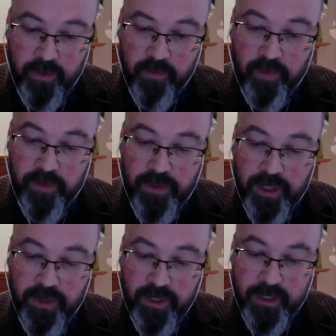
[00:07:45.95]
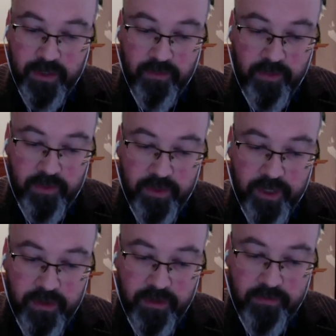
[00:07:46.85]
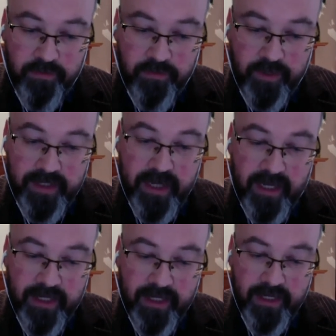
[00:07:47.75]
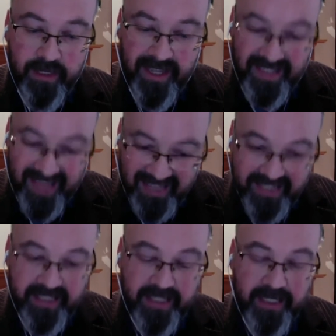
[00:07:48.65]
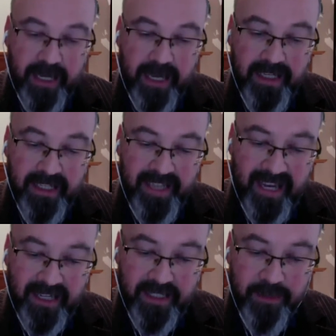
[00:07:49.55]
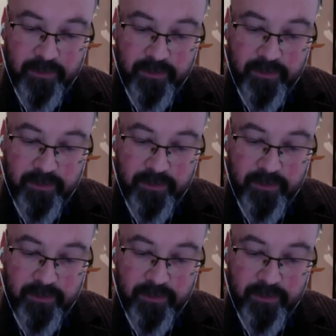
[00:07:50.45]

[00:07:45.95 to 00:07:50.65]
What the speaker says: roots out and is rooted out, attacks and is attacked,